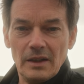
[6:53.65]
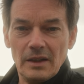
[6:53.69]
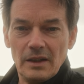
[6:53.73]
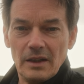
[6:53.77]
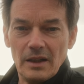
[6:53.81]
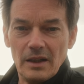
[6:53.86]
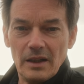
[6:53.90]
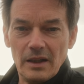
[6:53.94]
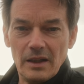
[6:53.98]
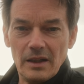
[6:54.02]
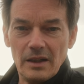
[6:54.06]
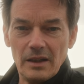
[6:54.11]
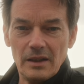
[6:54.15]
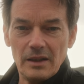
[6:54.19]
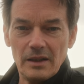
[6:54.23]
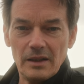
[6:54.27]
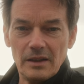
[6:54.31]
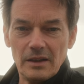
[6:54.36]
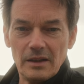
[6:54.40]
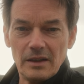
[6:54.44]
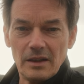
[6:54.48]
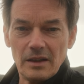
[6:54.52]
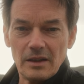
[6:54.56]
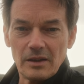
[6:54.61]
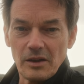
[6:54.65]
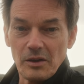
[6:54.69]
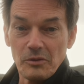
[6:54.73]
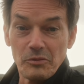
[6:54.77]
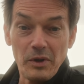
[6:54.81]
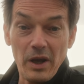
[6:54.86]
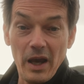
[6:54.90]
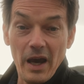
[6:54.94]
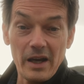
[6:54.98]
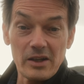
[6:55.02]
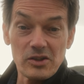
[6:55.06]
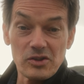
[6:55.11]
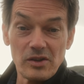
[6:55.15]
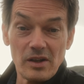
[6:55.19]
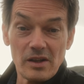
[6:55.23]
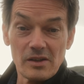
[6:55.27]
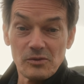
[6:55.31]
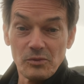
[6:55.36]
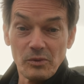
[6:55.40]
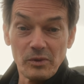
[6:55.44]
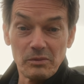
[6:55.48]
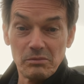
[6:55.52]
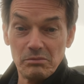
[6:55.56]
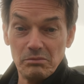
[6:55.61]
the reaction
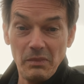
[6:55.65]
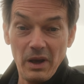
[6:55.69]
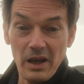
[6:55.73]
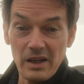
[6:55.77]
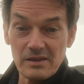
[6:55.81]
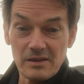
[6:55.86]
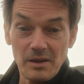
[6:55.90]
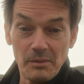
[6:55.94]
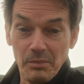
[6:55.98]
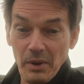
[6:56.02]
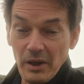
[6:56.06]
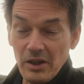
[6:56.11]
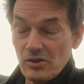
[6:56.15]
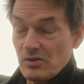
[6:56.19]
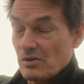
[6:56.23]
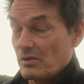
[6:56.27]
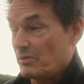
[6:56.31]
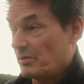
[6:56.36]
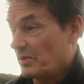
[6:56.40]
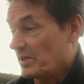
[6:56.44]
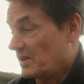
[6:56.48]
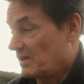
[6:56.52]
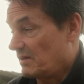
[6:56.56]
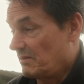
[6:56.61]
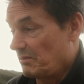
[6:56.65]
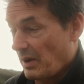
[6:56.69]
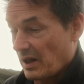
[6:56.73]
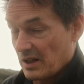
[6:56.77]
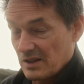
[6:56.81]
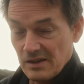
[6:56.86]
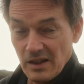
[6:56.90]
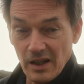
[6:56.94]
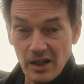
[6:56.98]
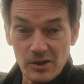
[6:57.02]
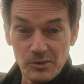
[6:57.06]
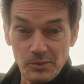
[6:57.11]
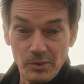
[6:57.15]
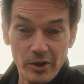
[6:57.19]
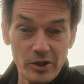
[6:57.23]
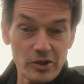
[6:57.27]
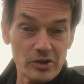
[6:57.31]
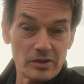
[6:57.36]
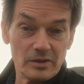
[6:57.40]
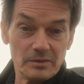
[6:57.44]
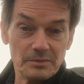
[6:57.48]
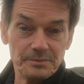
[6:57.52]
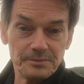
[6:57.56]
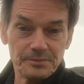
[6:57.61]
is what makes the picture, what makes the
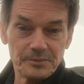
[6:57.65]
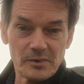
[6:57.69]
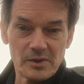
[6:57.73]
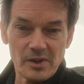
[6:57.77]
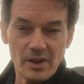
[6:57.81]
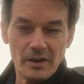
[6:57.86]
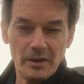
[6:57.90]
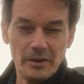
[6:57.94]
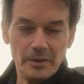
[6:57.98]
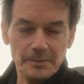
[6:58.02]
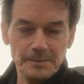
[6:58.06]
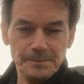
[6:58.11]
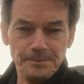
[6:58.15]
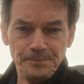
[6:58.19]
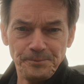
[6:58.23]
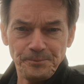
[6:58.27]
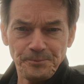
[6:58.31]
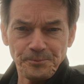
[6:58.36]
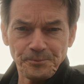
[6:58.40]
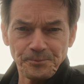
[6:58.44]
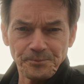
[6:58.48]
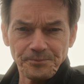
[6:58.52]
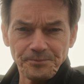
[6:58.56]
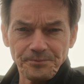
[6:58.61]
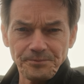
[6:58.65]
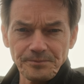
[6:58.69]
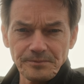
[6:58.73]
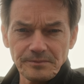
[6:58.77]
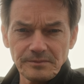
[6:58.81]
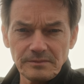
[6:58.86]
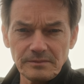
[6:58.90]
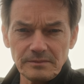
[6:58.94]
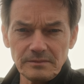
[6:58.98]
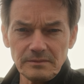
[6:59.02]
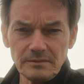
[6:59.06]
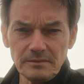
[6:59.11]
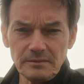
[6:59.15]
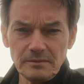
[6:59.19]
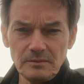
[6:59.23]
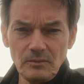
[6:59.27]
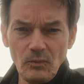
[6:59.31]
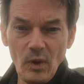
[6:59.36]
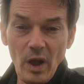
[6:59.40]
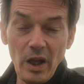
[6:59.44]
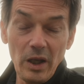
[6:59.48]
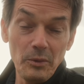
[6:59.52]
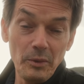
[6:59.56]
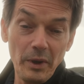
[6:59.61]
expression. So
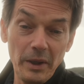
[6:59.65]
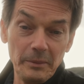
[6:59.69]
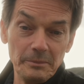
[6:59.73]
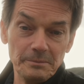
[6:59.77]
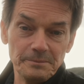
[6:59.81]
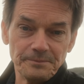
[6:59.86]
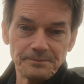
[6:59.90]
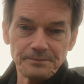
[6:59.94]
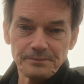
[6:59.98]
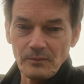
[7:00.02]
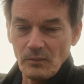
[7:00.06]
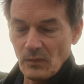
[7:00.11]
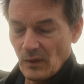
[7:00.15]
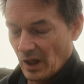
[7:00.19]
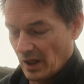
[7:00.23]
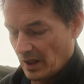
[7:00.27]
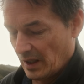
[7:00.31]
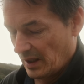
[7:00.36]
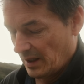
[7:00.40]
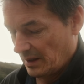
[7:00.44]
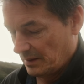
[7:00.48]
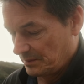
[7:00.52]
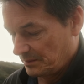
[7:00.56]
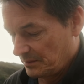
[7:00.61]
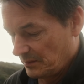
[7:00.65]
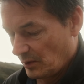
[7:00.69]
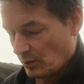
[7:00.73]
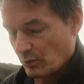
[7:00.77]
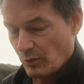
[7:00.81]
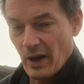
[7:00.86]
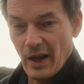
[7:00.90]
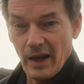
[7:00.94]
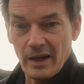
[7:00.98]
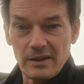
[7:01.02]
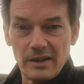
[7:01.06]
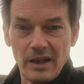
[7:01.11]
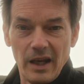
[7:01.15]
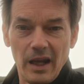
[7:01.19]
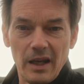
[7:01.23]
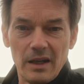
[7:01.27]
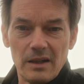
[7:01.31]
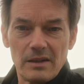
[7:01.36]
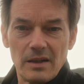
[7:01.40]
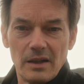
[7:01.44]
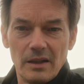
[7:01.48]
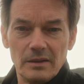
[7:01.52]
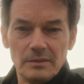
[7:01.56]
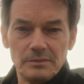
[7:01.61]
anyway, rant
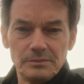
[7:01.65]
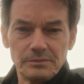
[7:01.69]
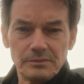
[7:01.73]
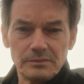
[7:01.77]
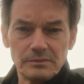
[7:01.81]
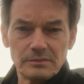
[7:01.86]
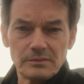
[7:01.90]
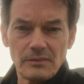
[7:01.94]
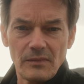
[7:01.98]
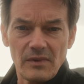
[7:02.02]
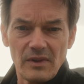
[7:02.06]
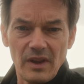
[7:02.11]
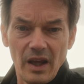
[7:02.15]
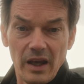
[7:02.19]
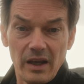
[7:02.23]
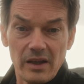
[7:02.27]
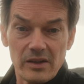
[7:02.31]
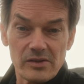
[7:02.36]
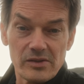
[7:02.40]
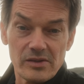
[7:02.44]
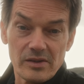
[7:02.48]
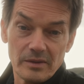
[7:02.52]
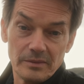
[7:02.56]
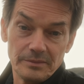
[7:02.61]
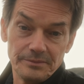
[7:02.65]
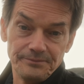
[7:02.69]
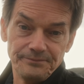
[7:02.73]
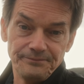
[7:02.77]
end. Thanks.